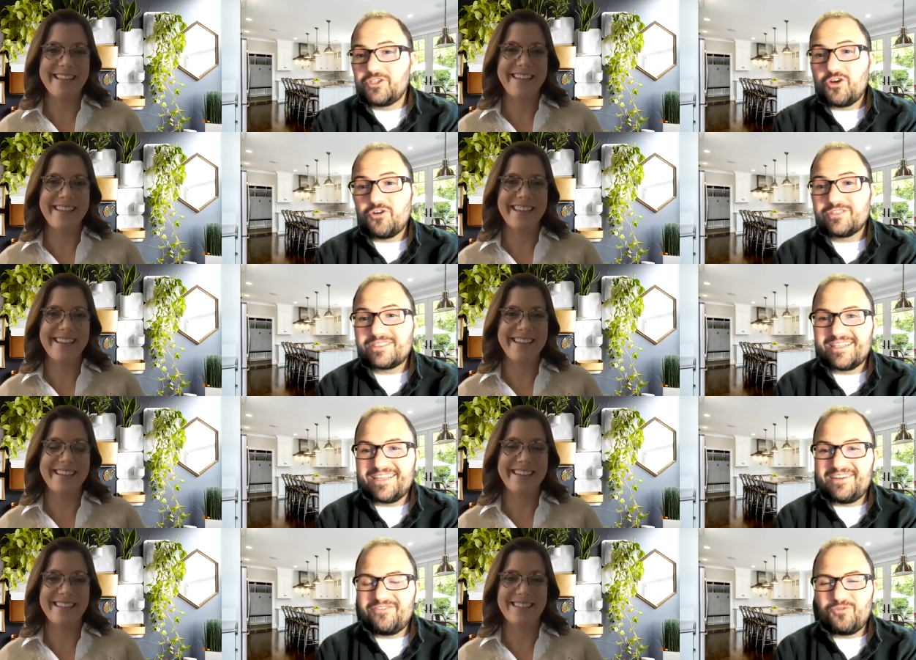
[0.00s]
Speaker 1: chose to
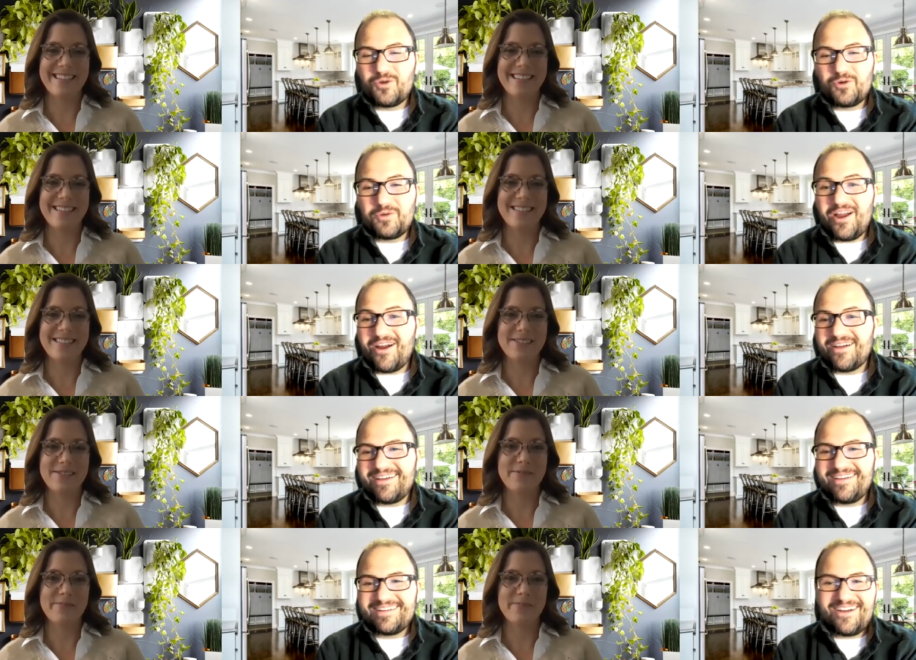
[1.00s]
live where we are
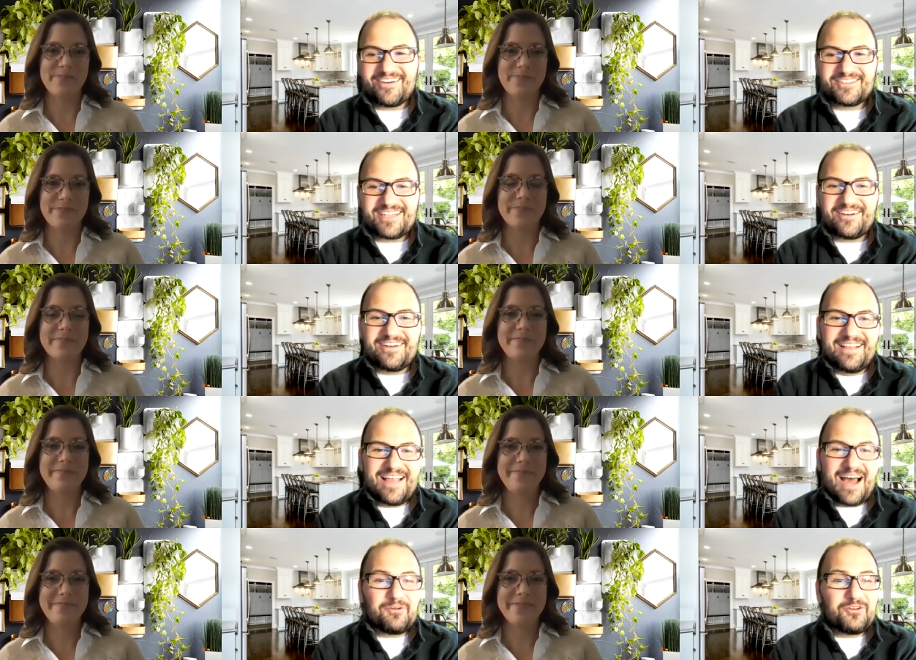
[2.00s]
in Concord Center.
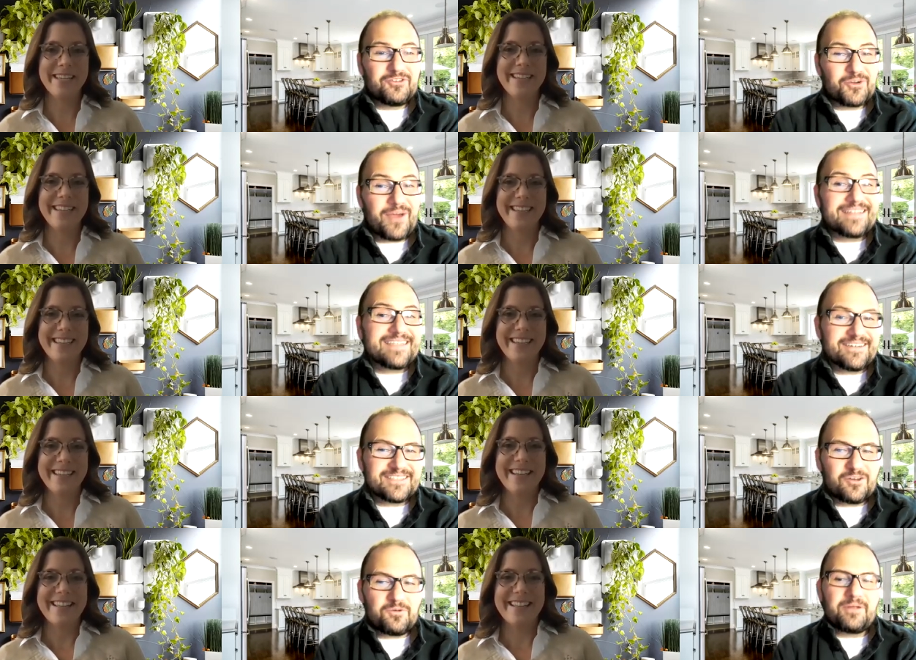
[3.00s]
How about you, Joanne? Tell us
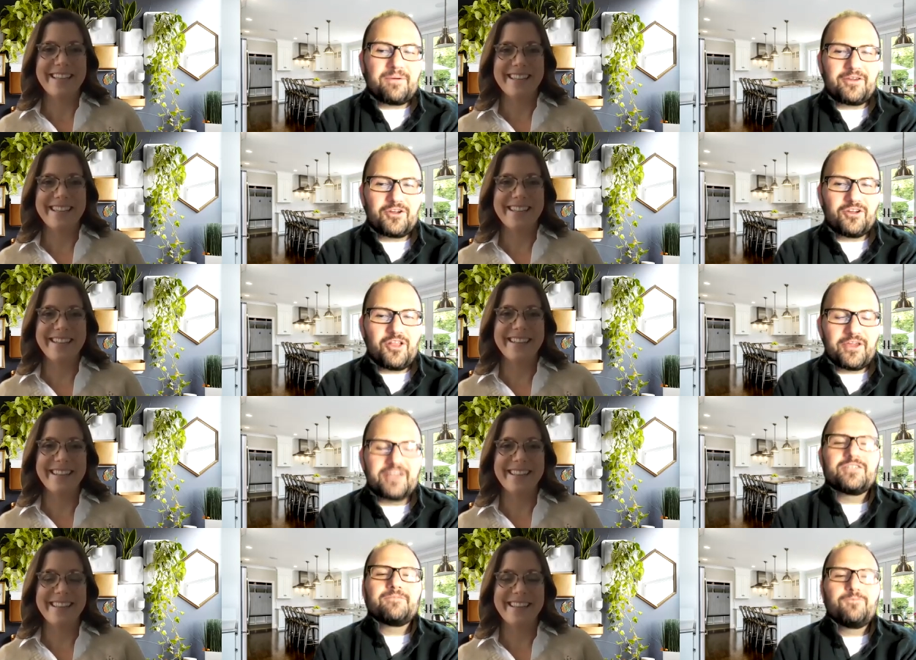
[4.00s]
a little bit about your
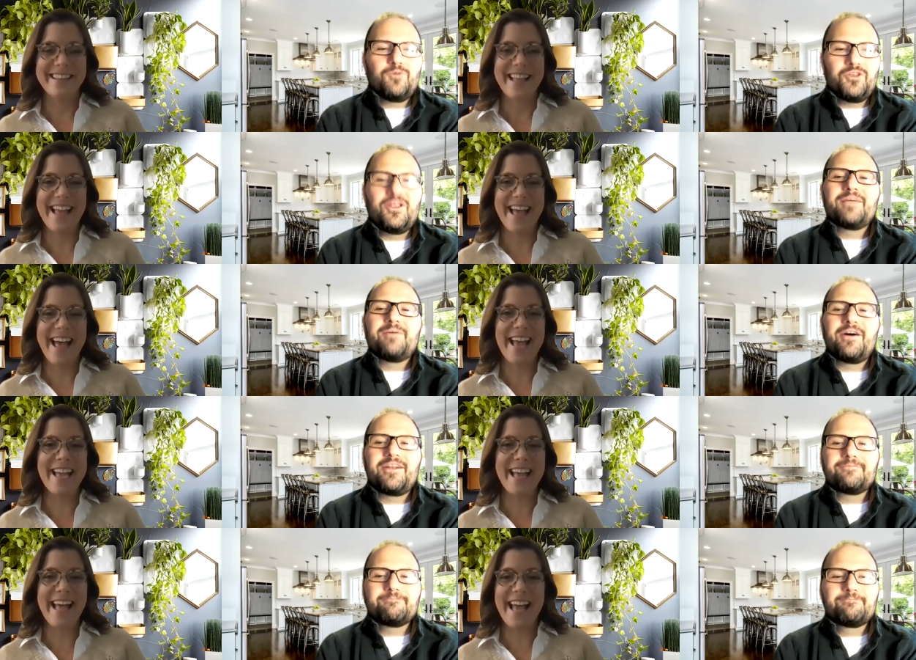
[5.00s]
location, what you like about.
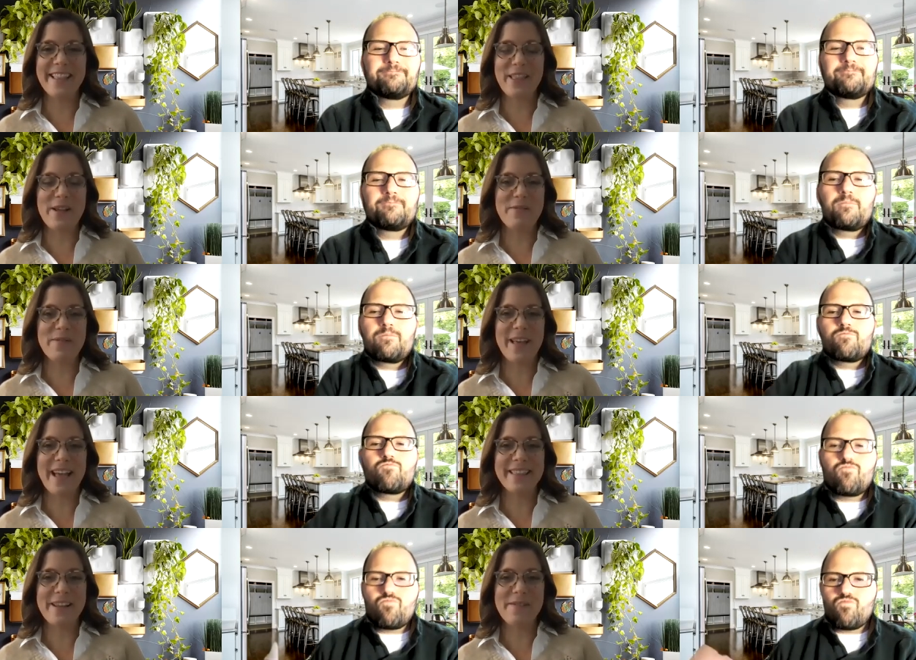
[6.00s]
Speaker 2: I, I love I
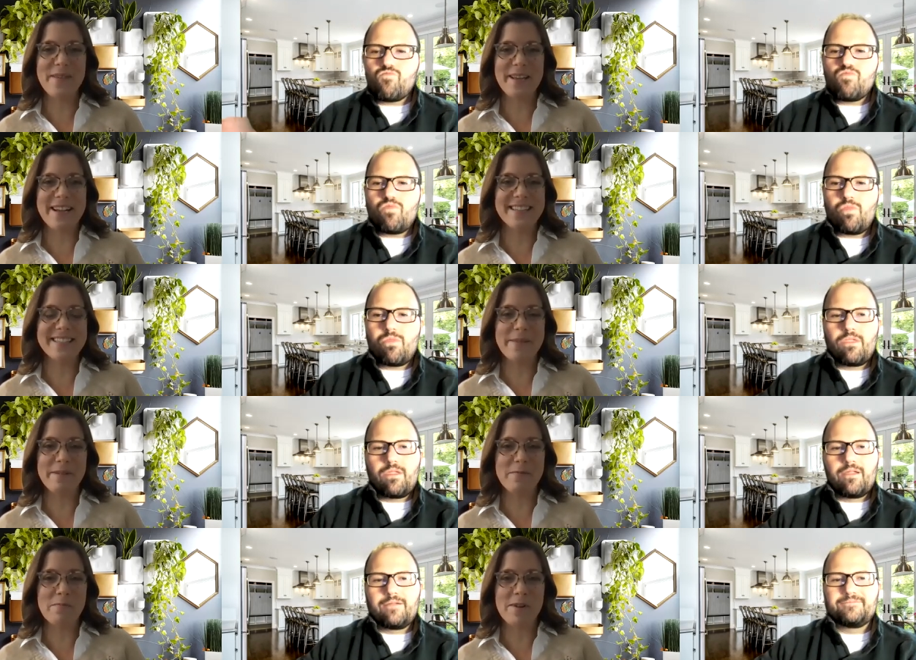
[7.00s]
love the concept
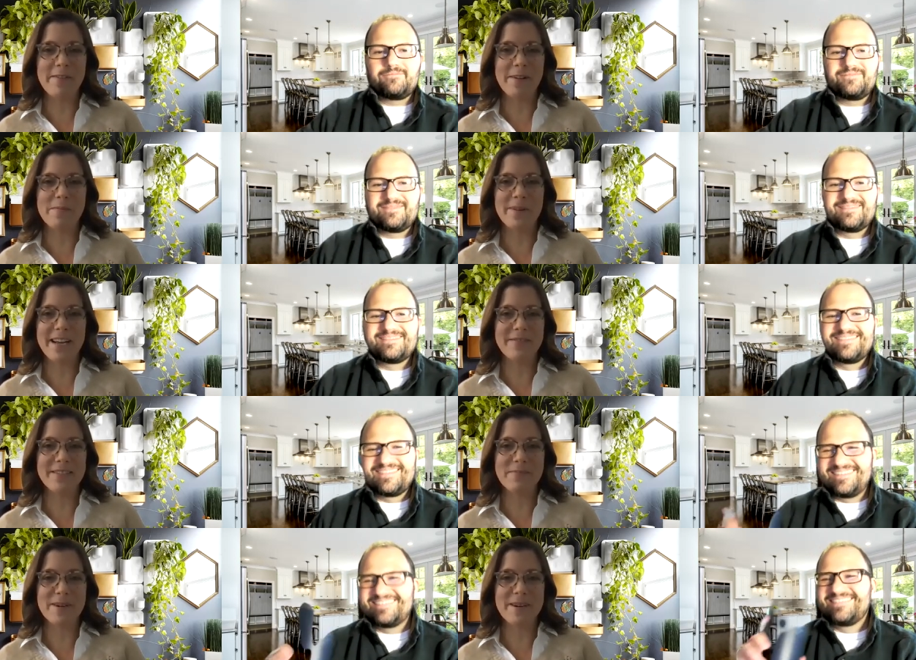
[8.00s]
of bref-
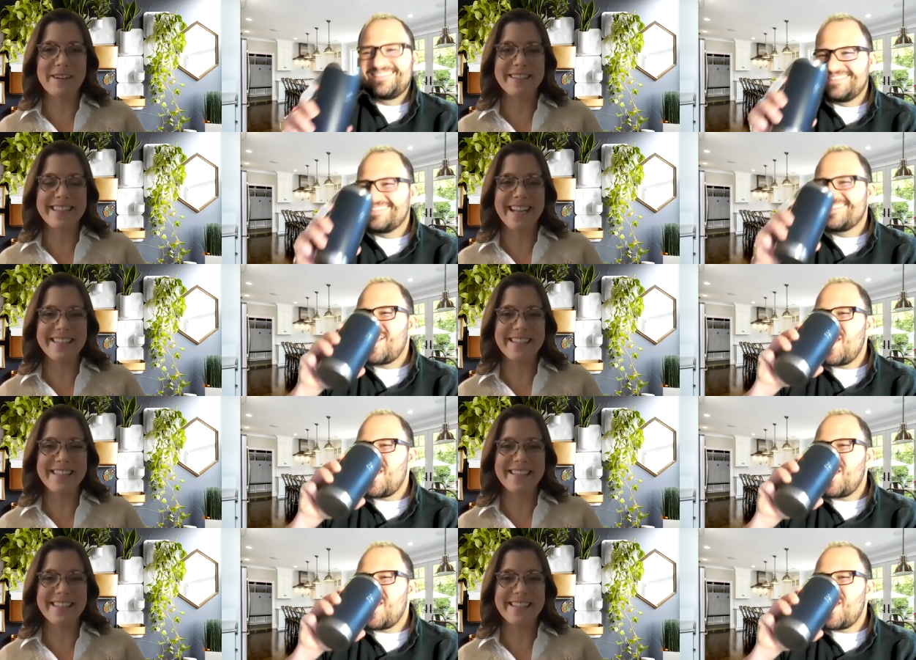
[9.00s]
breakfast burgers. That's